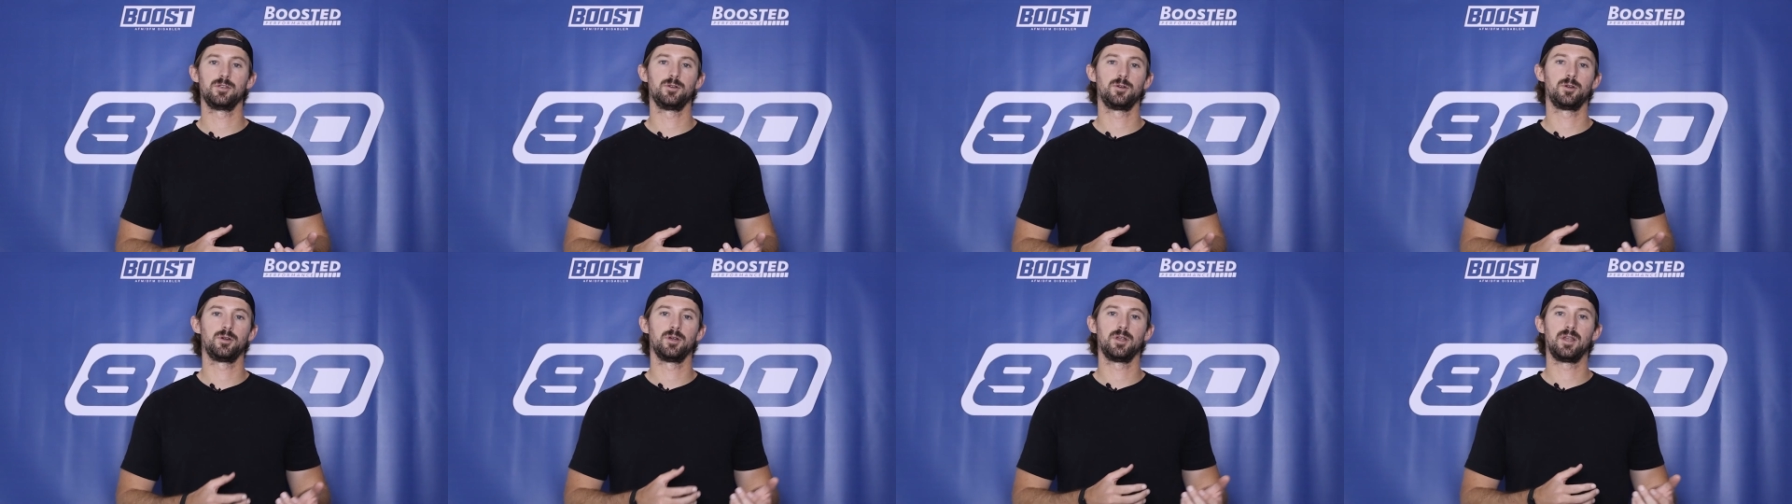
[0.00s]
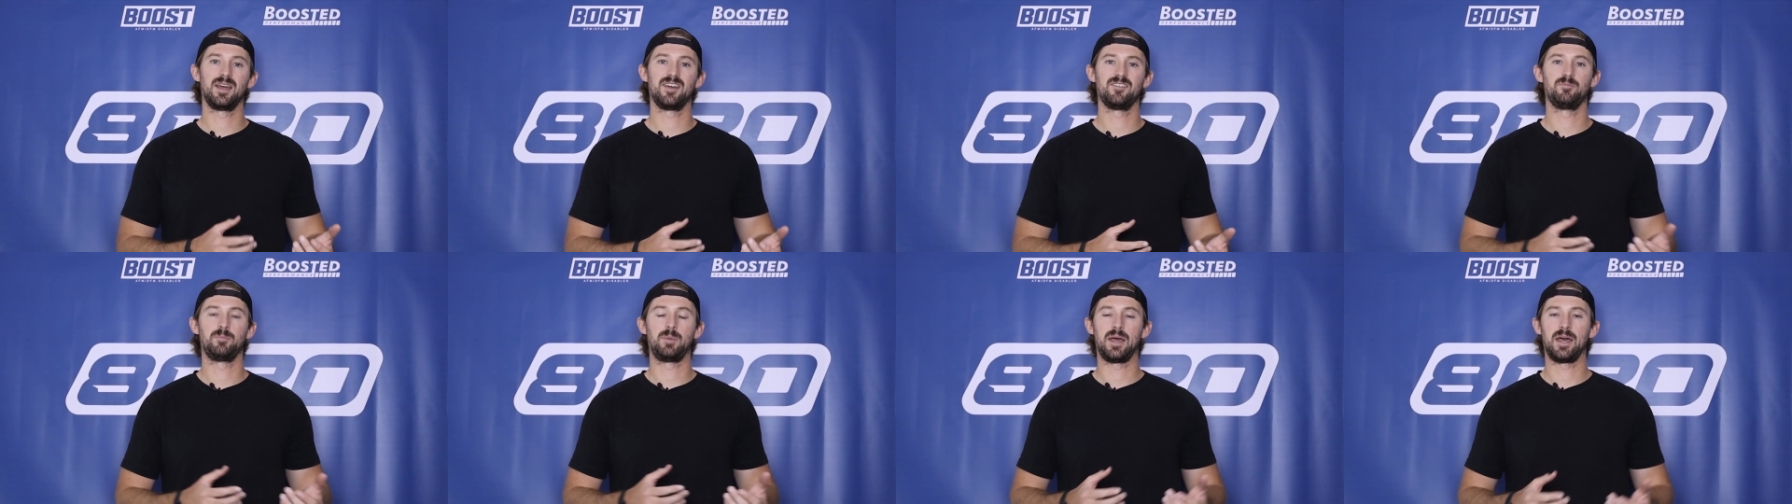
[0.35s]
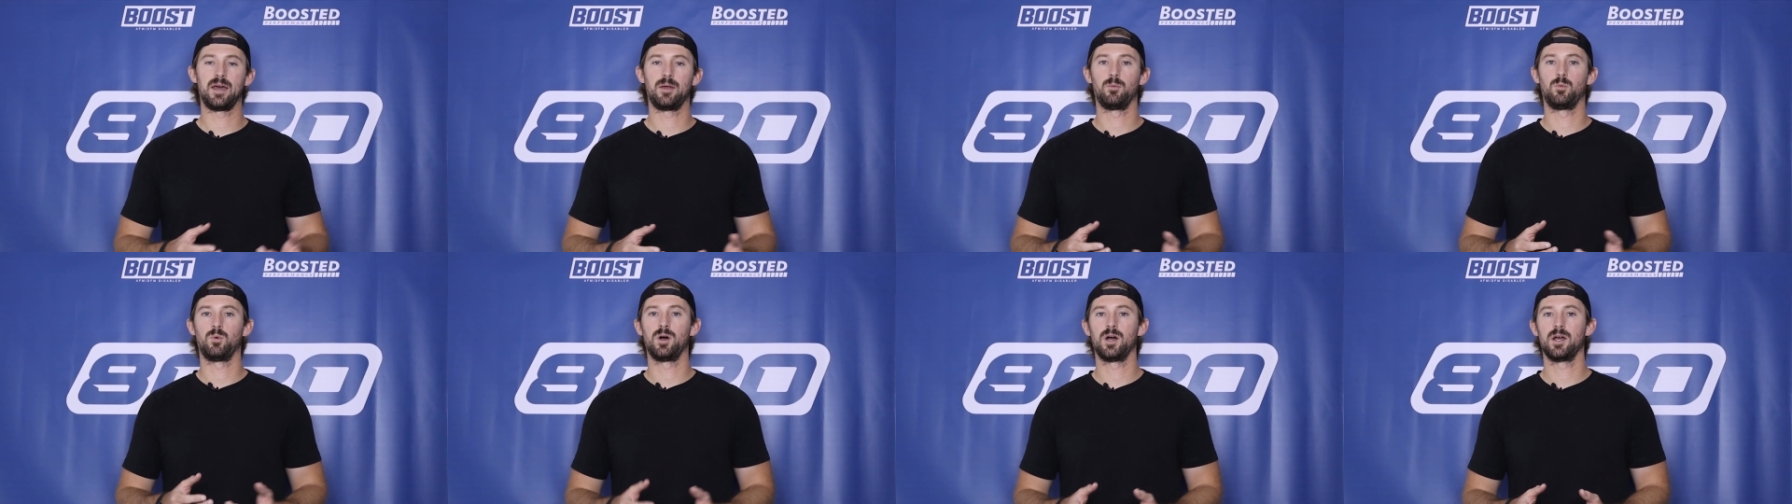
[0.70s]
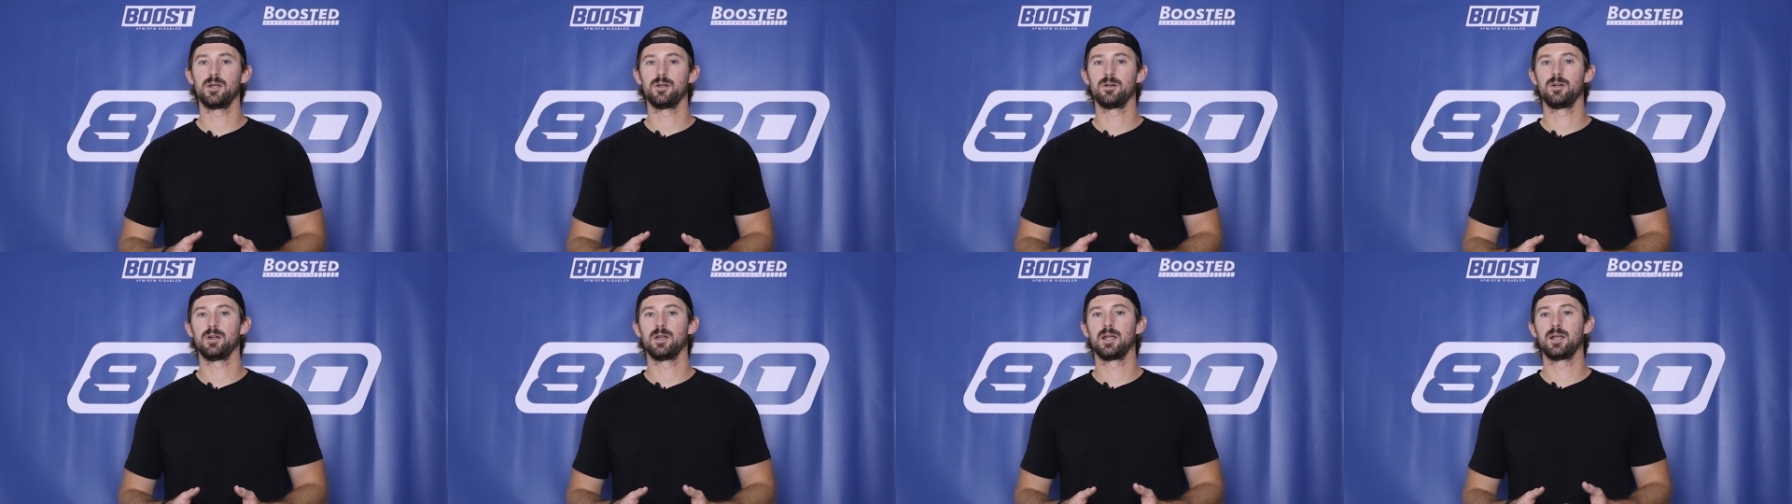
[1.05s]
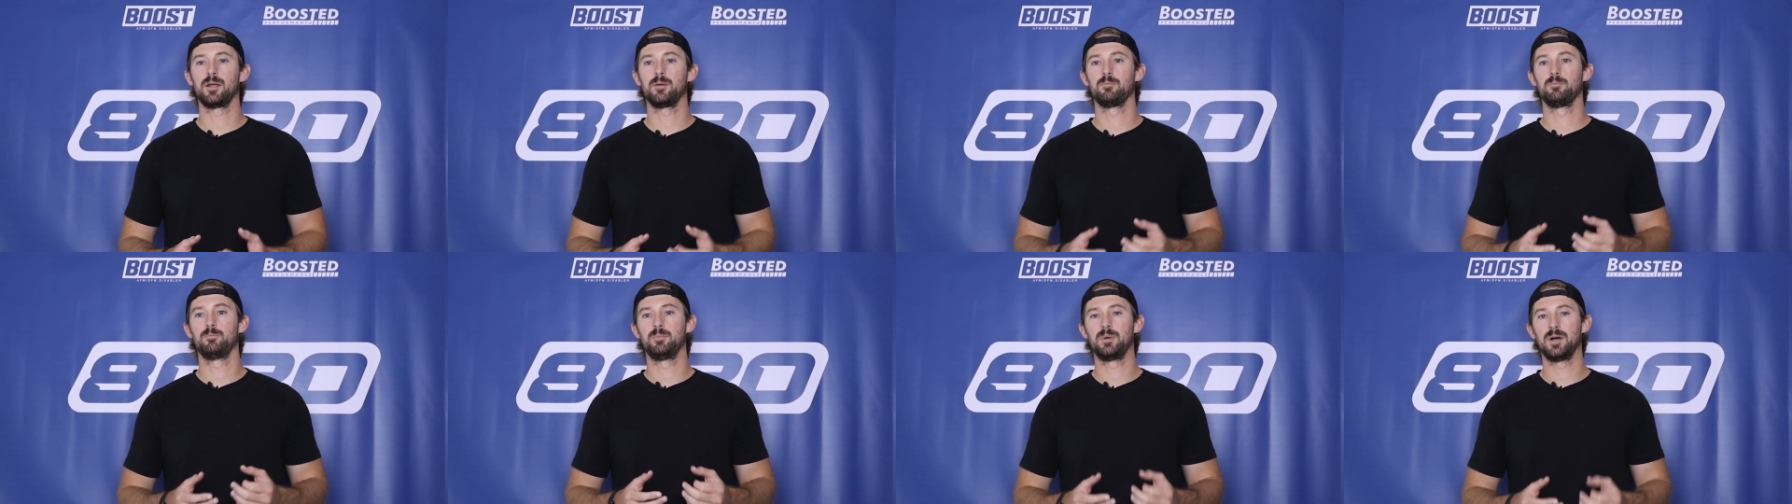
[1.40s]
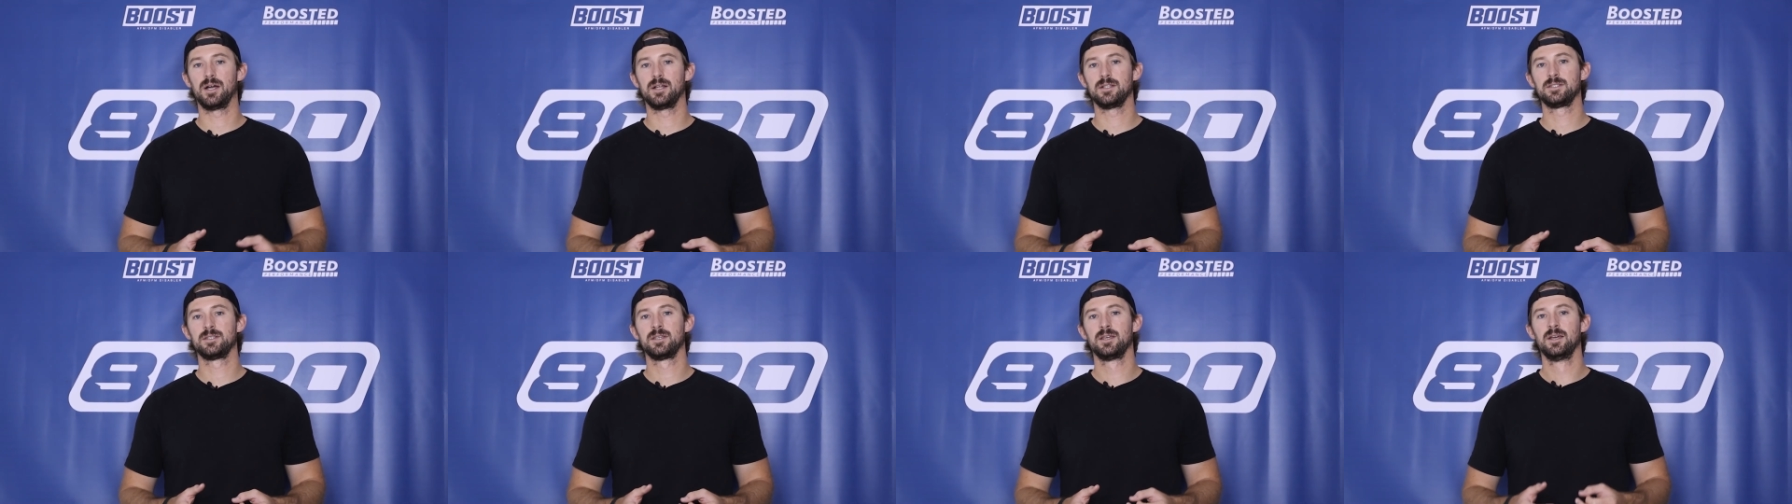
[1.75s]
you could have bad wiring,
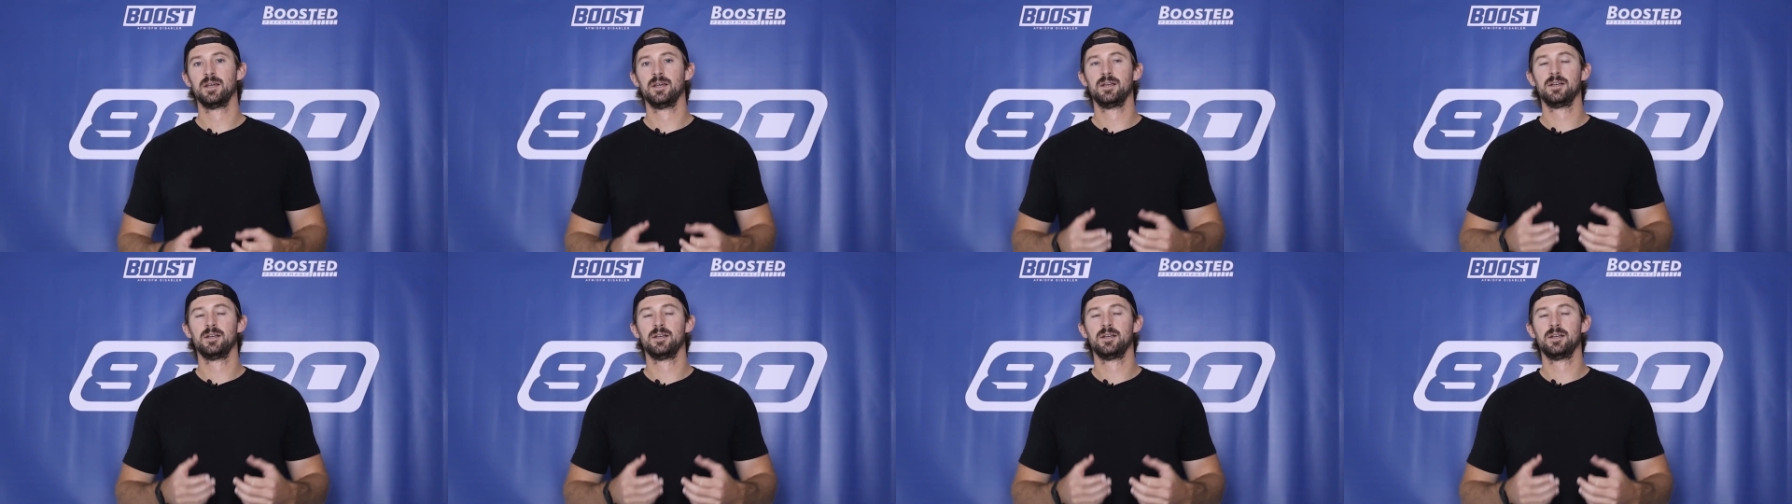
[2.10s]
but